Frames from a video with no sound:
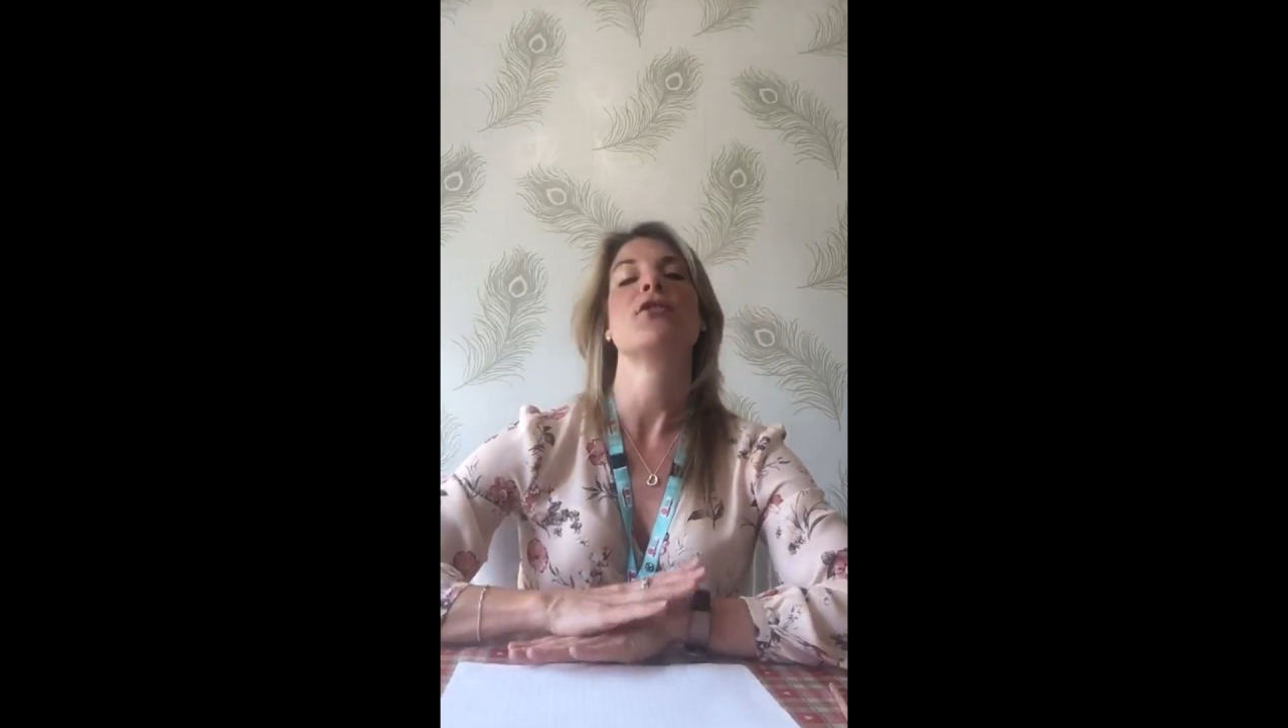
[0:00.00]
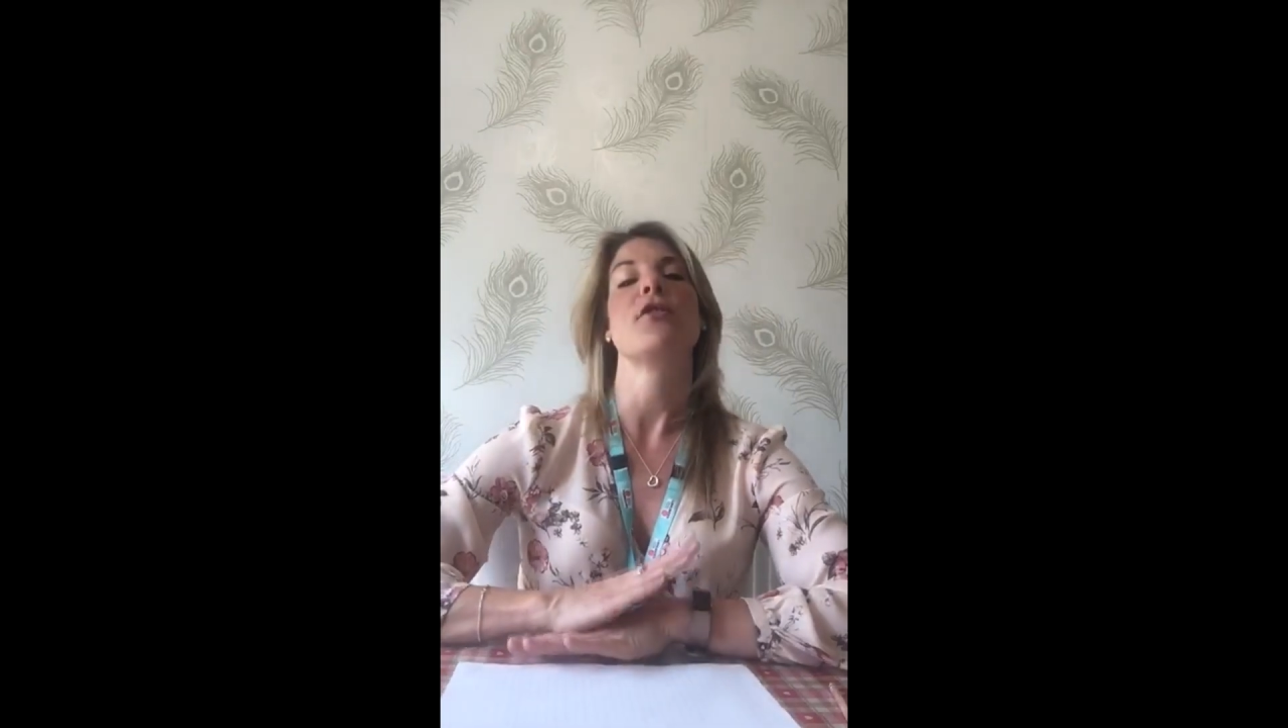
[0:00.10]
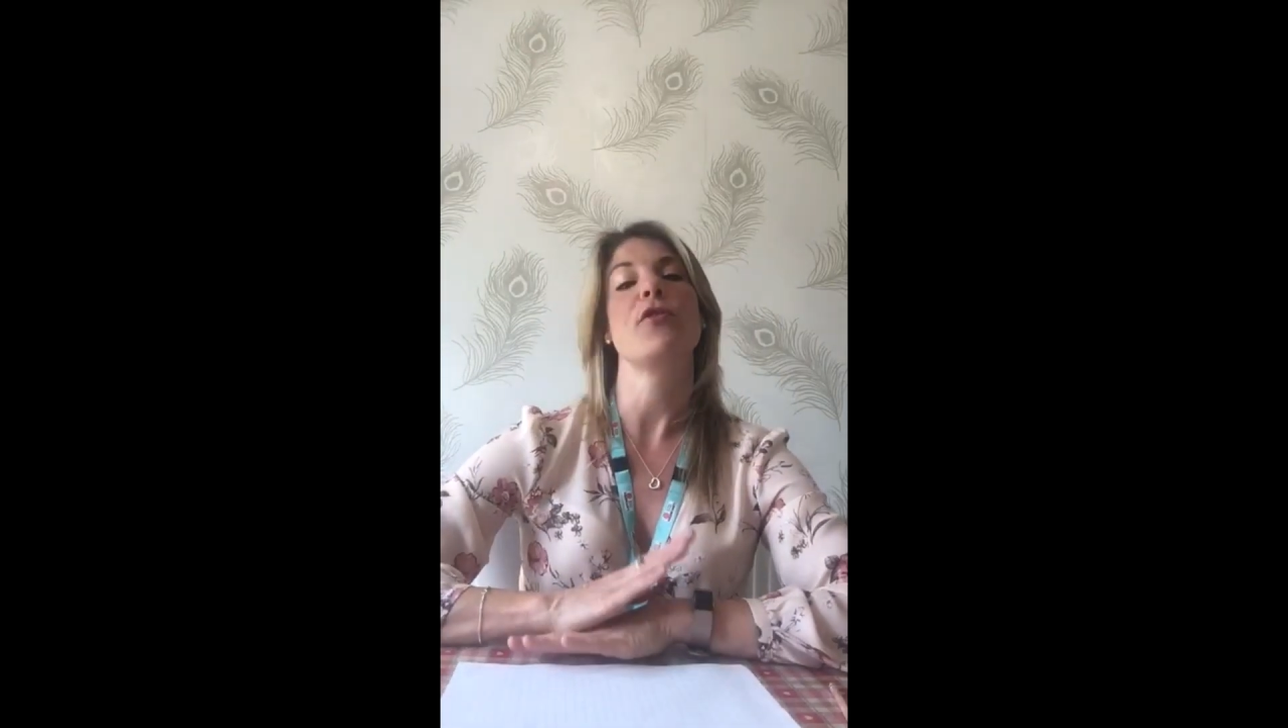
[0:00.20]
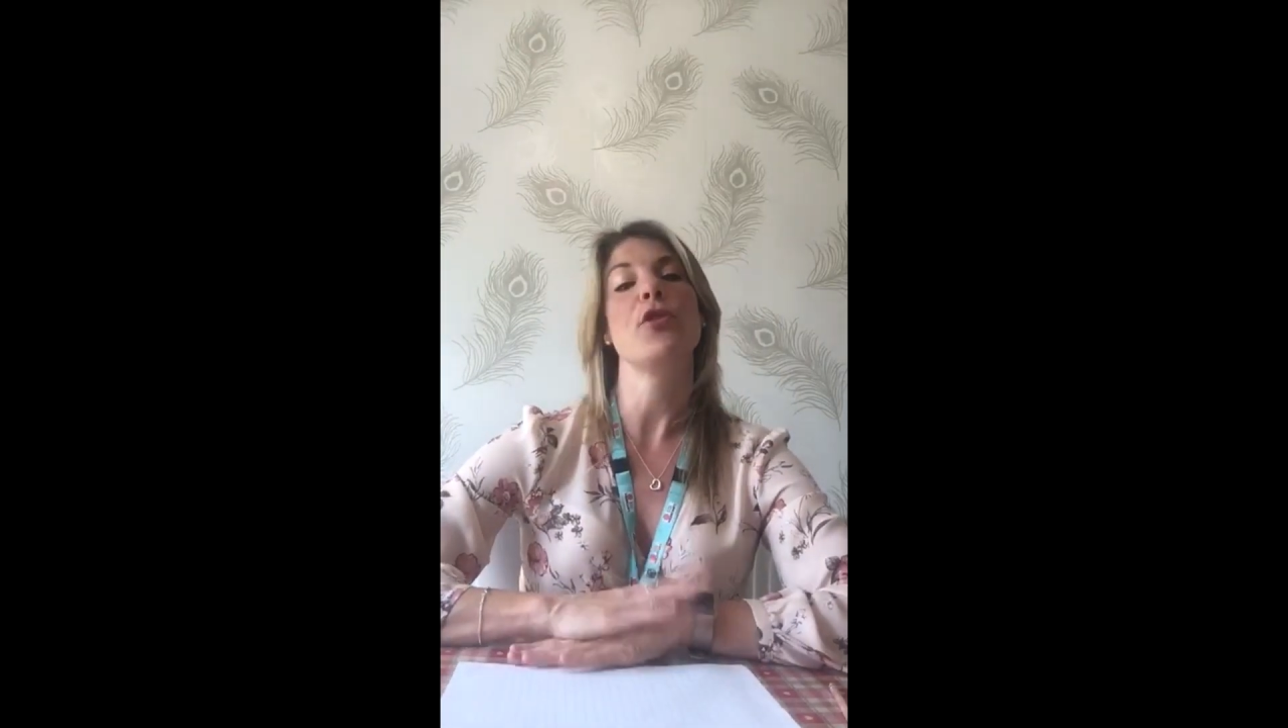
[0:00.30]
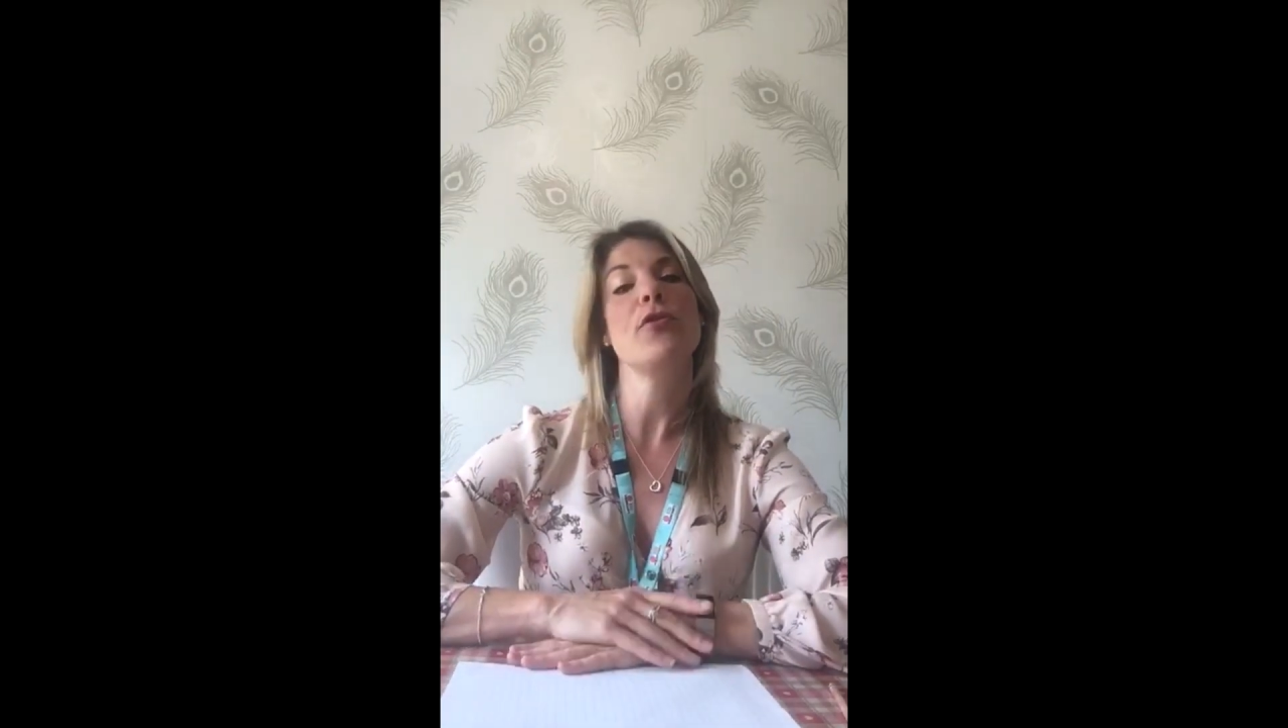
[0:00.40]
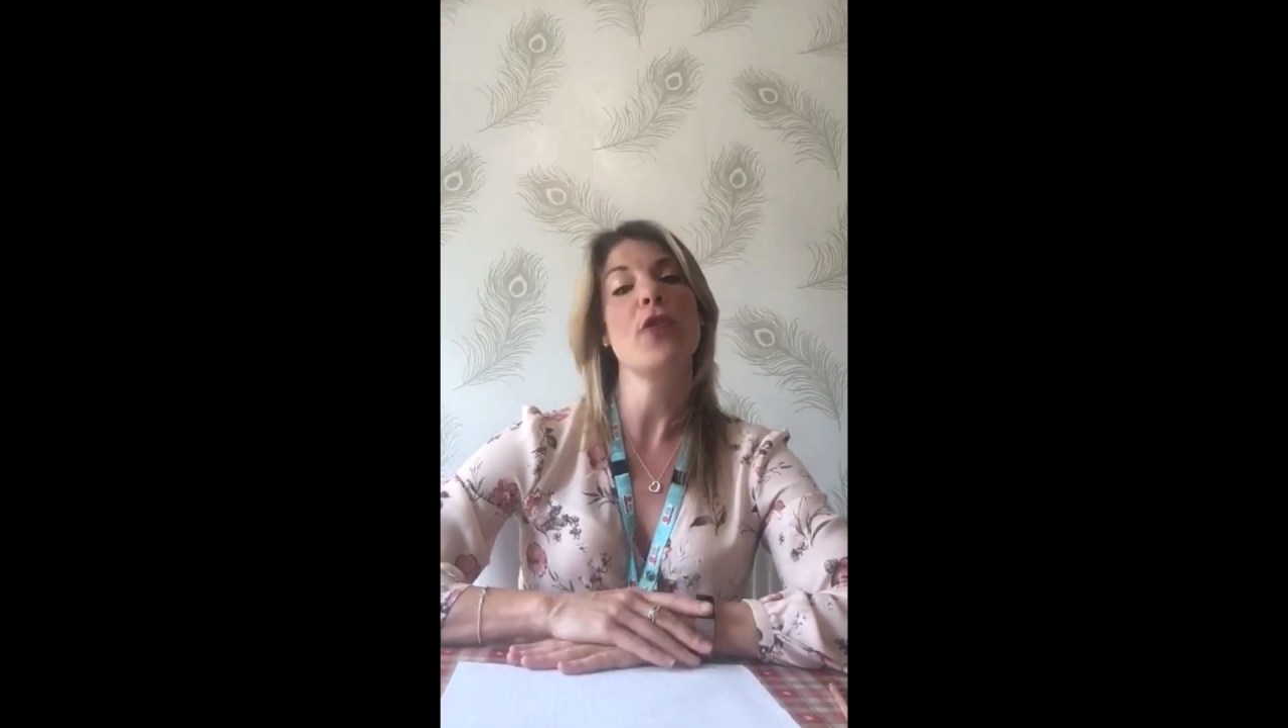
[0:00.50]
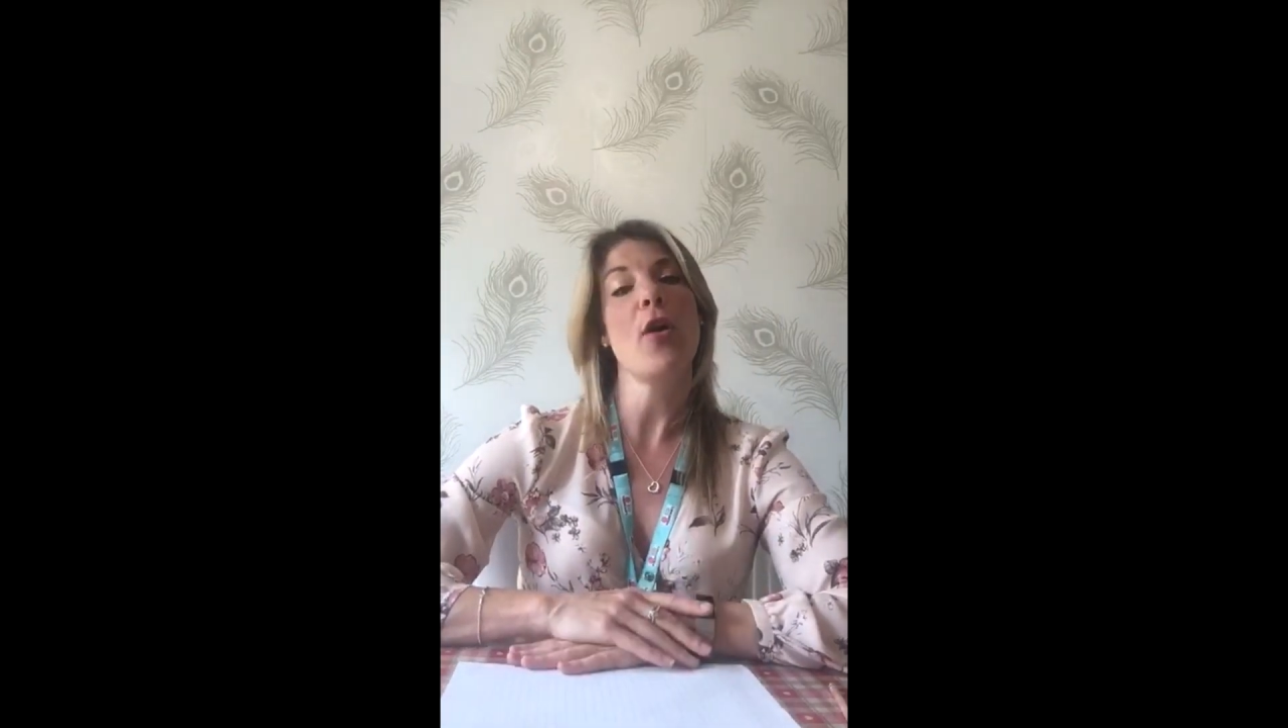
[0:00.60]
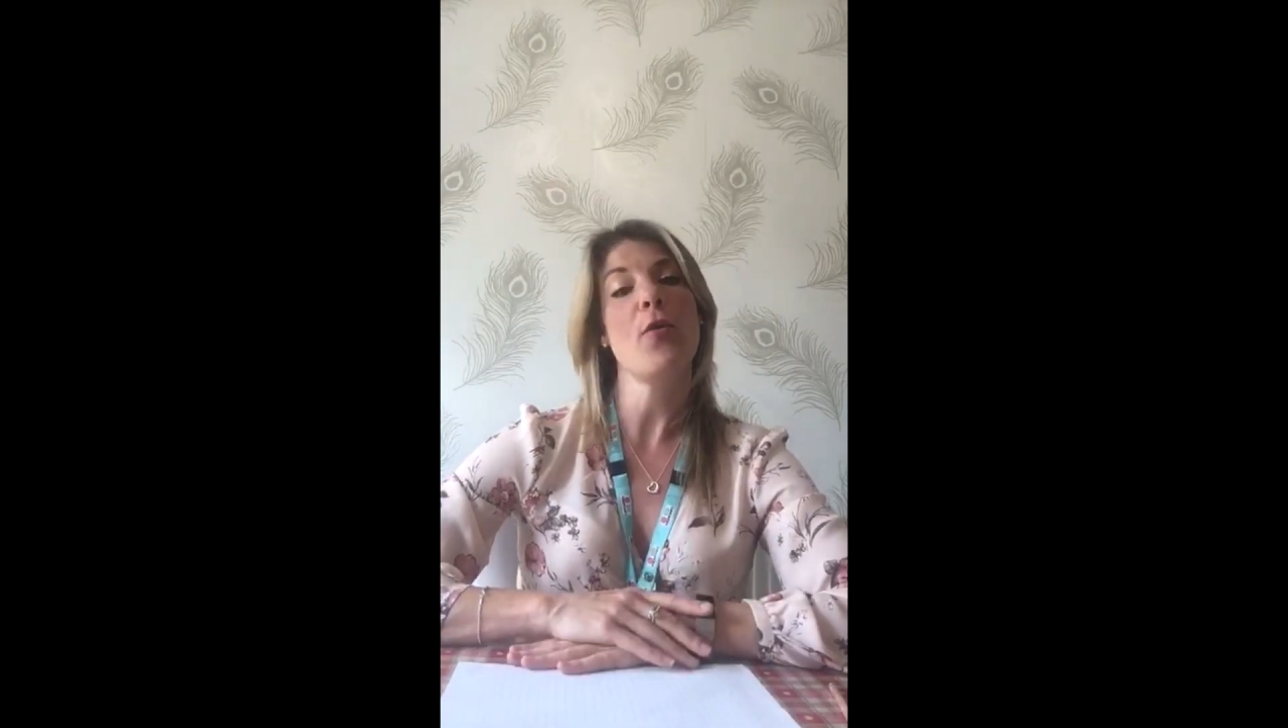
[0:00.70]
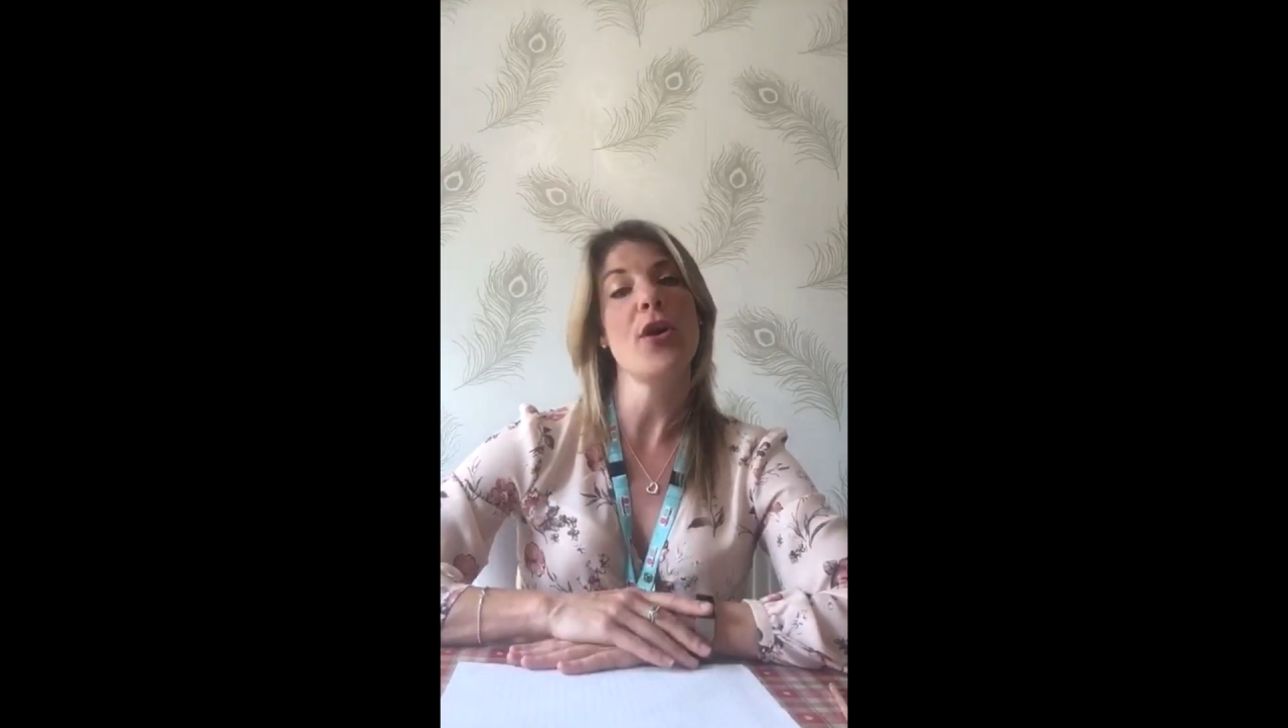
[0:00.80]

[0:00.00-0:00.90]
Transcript: So if you've got a